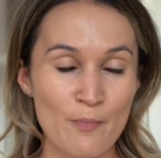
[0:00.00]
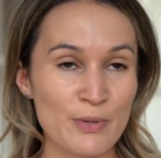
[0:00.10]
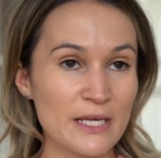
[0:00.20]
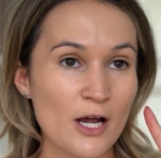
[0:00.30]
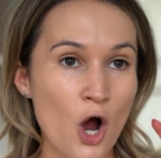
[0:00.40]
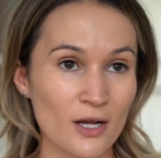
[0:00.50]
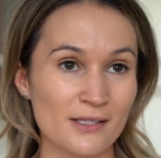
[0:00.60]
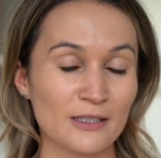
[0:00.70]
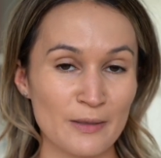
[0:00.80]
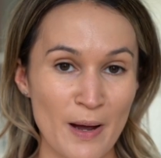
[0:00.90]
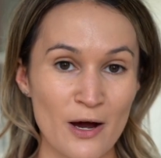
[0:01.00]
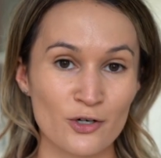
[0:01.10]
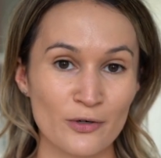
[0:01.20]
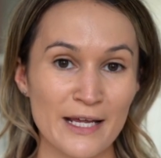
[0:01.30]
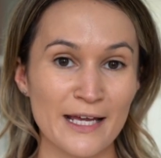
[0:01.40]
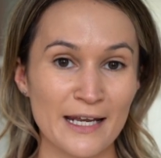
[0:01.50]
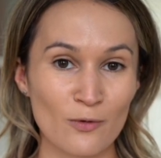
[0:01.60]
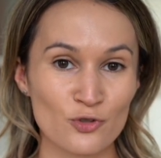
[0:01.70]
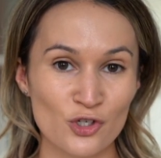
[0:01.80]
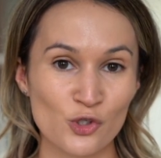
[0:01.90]
be constantly powdering and I
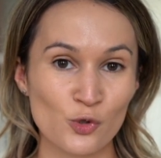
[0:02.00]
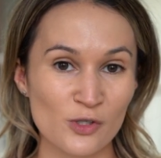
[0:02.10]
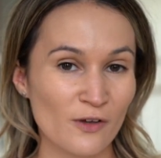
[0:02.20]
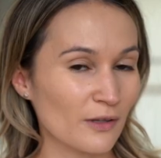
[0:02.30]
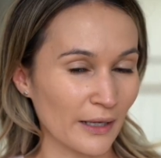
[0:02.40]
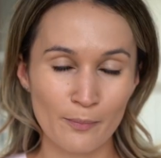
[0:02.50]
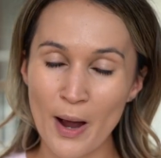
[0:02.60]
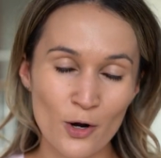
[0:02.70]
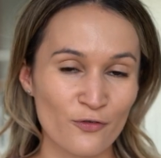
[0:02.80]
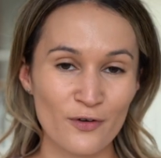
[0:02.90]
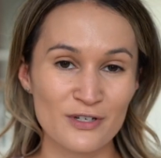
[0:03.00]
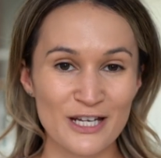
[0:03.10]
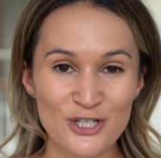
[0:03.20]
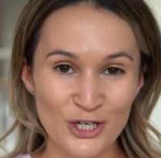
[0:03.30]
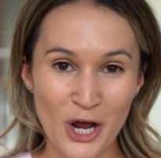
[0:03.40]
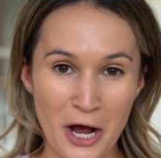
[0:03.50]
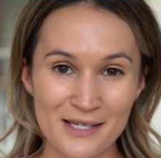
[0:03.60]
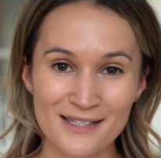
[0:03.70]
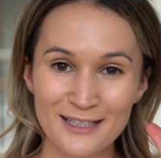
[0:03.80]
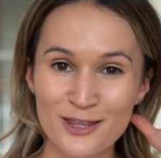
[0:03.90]
would just use like powder foundation
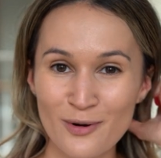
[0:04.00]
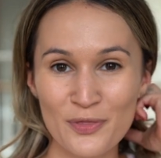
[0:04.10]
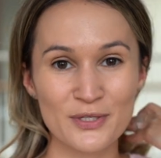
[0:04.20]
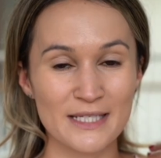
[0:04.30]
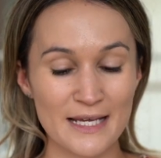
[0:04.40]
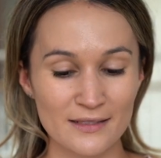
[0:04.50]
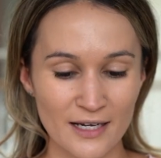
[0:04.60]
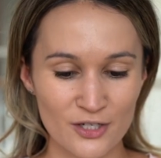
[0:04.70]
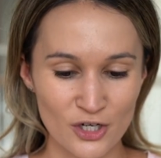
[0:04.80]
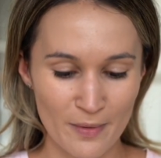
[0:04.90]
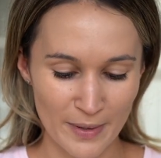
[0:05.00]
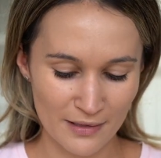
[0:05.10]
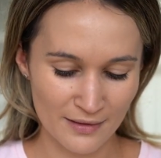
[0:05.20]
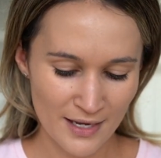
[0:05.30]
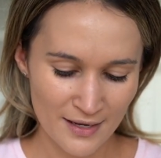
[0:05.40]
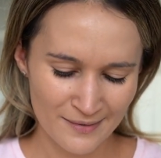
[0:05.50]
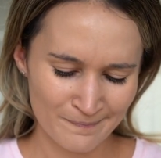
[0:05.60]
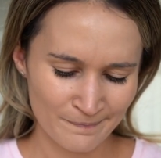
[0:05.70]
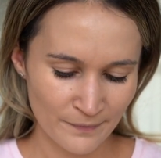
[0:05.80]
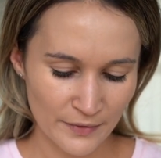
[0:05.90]
constantly throughout the day to touch up. And
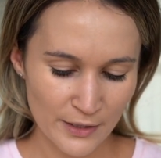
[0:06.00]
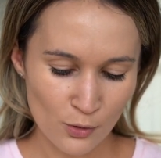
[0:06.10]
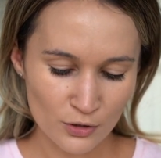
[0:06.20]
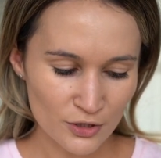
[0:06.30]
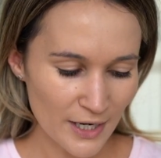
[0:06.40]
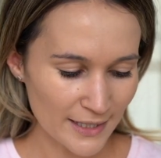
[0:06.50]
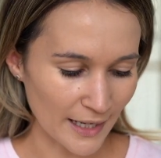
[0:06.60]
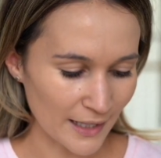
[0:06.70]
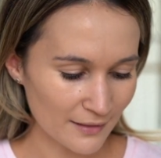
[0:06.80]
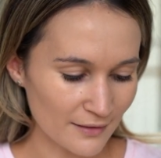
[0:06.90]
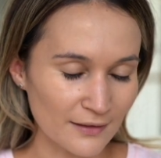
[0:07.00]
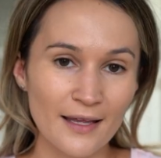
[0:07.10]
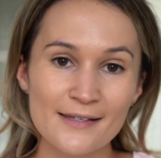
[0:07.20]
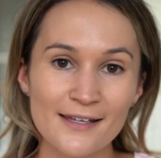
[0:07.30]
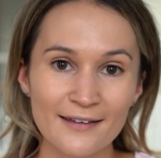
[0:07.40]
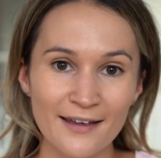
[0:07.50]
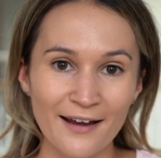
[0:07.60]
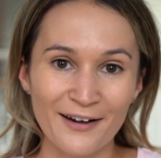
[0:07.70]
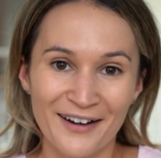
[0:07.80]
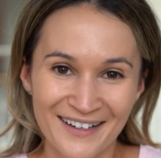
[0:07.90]
the older I get, the less I
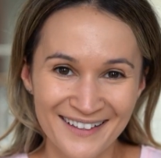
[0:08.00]
care.